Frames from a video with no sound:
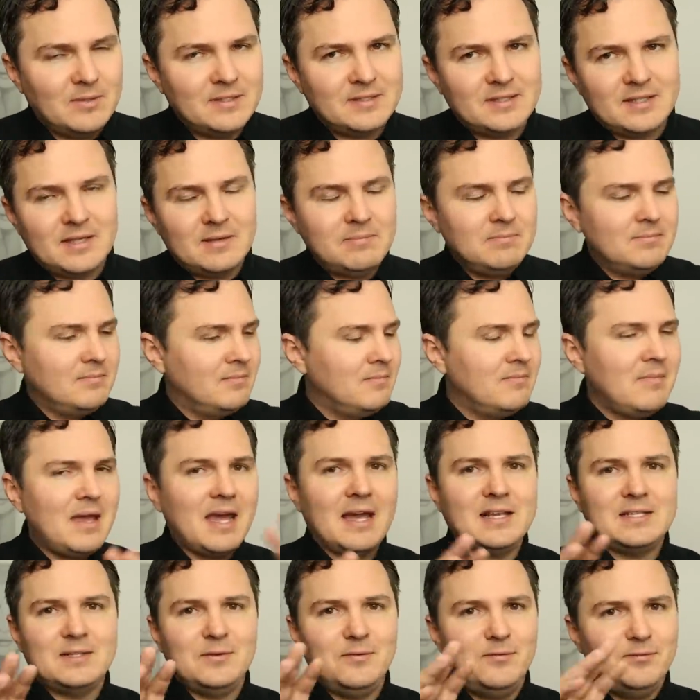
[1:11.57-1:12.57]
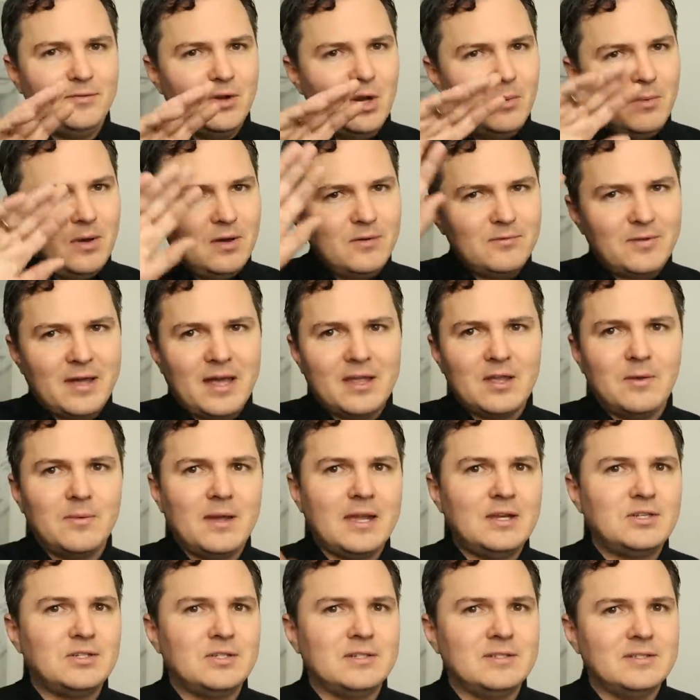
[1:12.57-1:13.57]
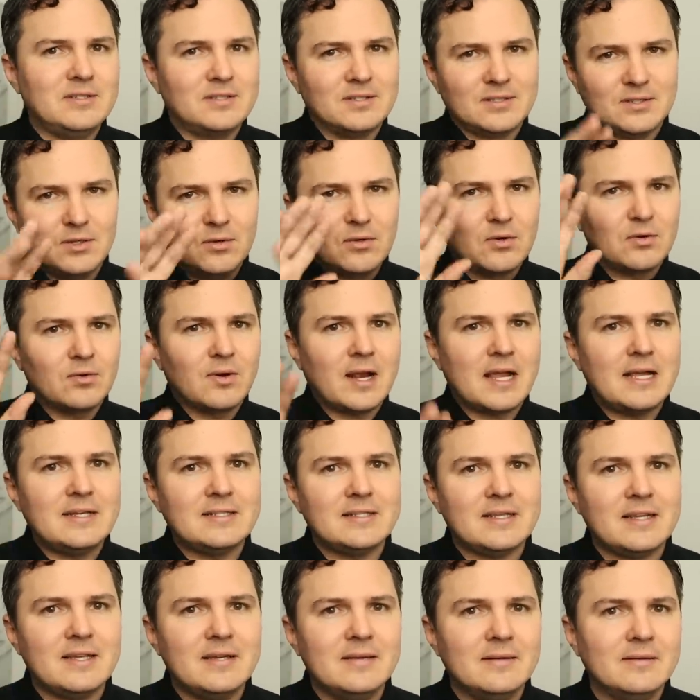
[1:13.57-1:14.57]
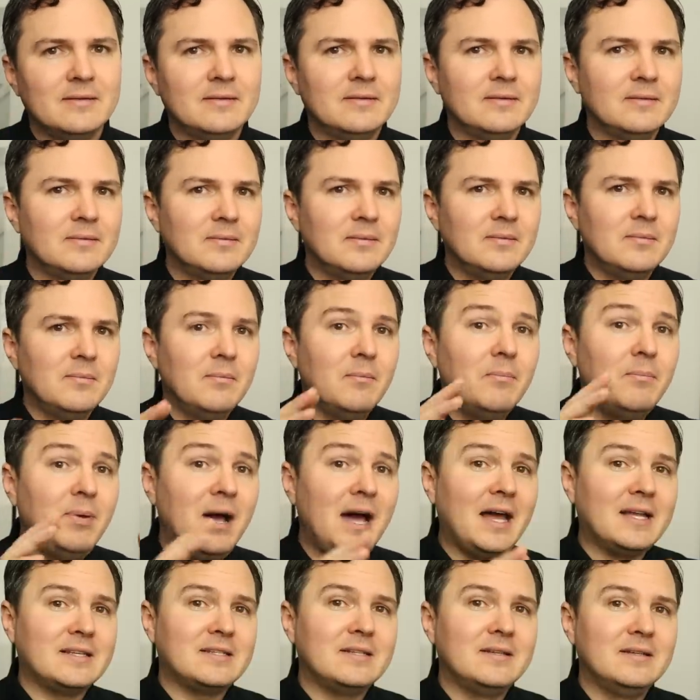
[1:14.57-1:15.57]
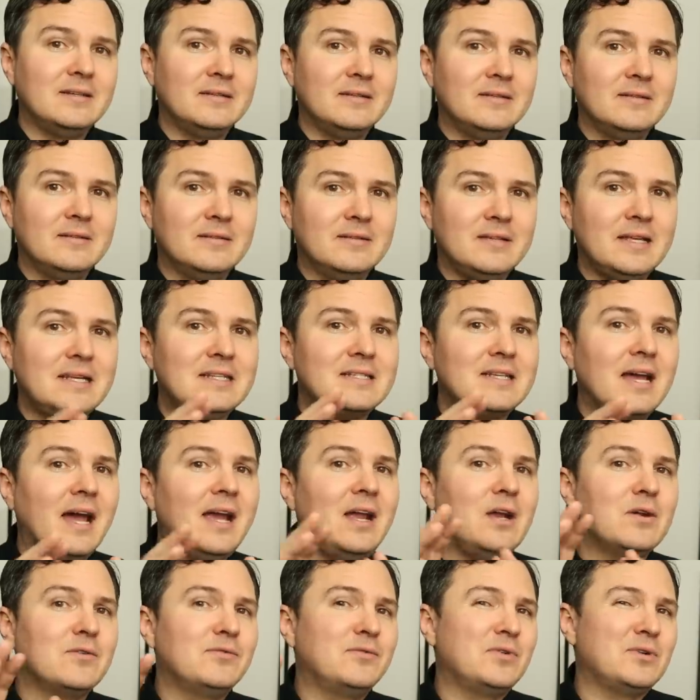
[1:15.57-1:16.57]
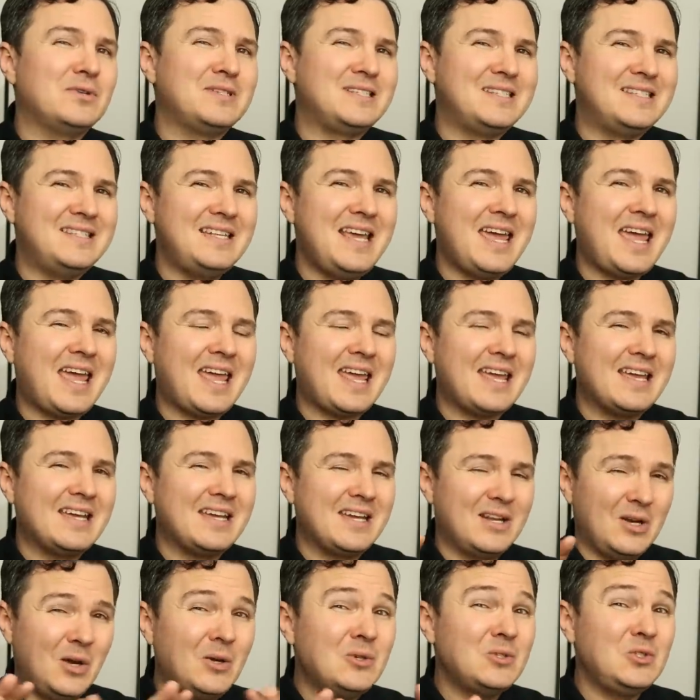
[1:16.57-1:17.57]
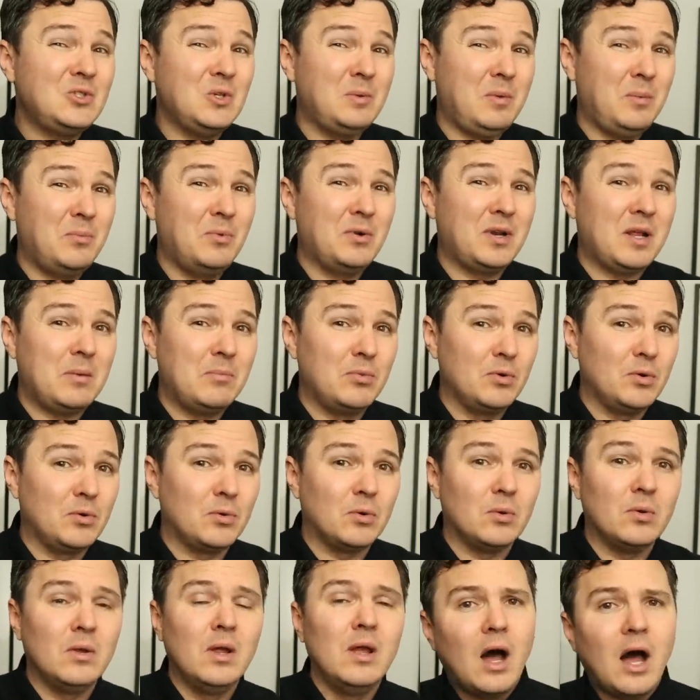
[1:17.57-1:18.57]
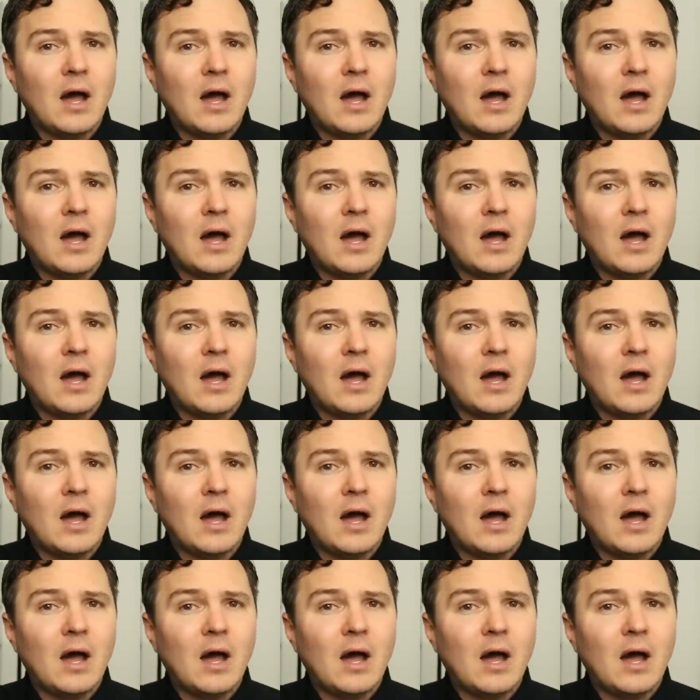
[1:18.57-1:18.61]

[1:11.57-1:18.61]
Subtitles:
We see massive FOMO and valuations just go crazy, but the entire first day can also be pretty brutal.